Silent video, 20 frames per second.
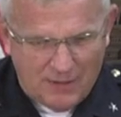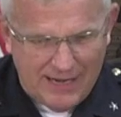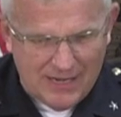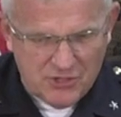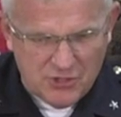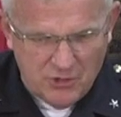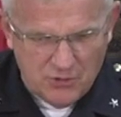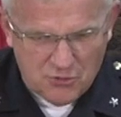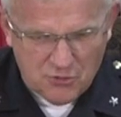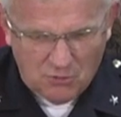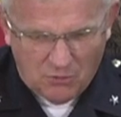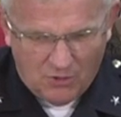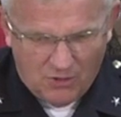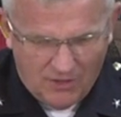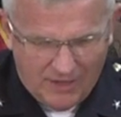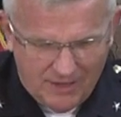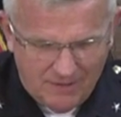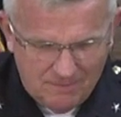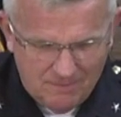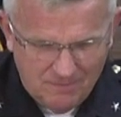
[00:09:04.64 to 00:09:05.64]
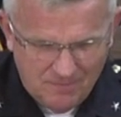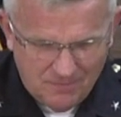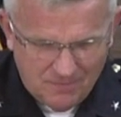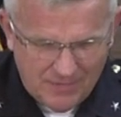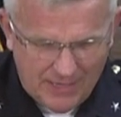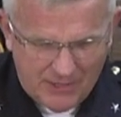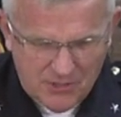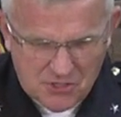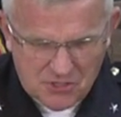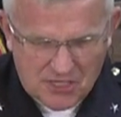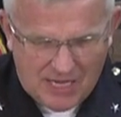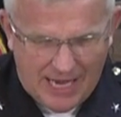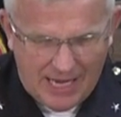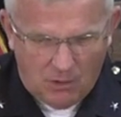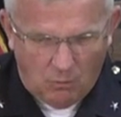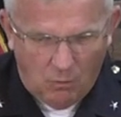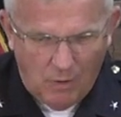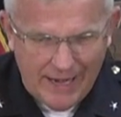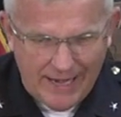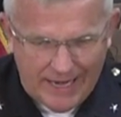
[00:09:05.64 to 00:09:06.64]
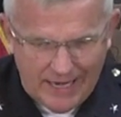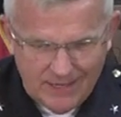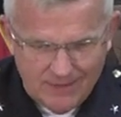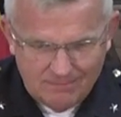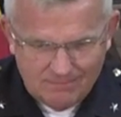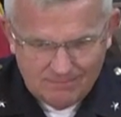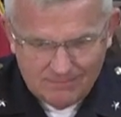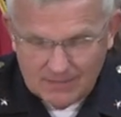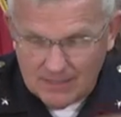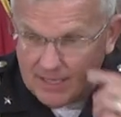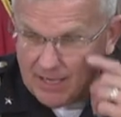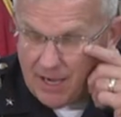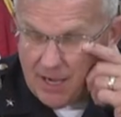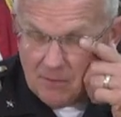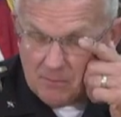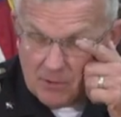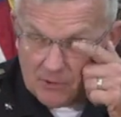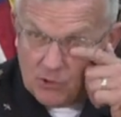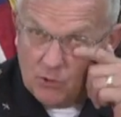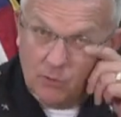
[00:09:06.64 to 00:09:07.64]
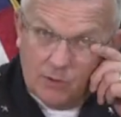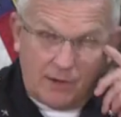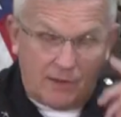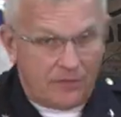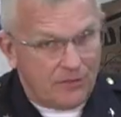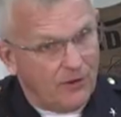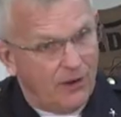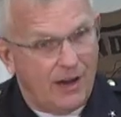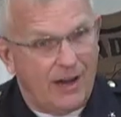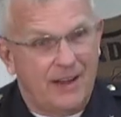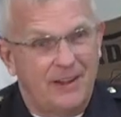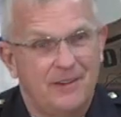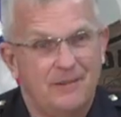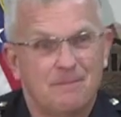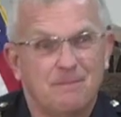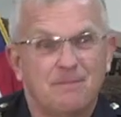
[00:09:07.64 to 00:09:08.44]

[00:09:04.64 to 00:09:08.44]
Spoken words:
as usual, I just kind of wing it. But who would have thought